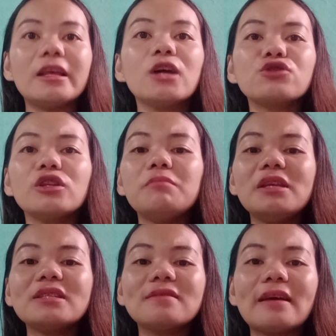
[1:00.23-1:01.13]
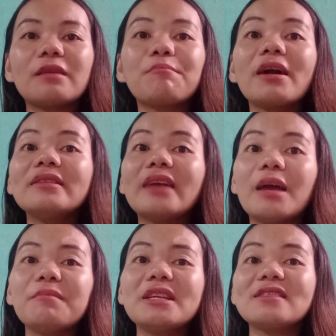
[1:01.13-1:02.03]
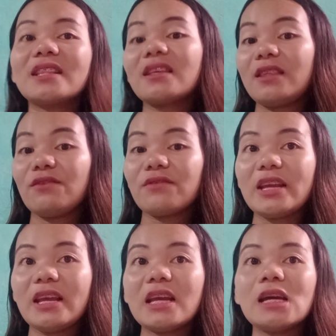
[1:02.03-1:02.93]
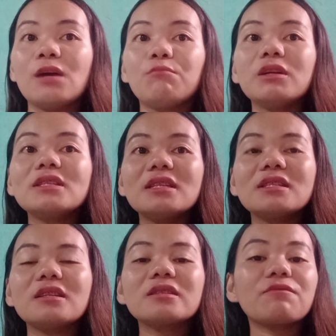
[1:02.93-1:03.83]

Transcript: So it means that a paradigm is not a theory, but since it is a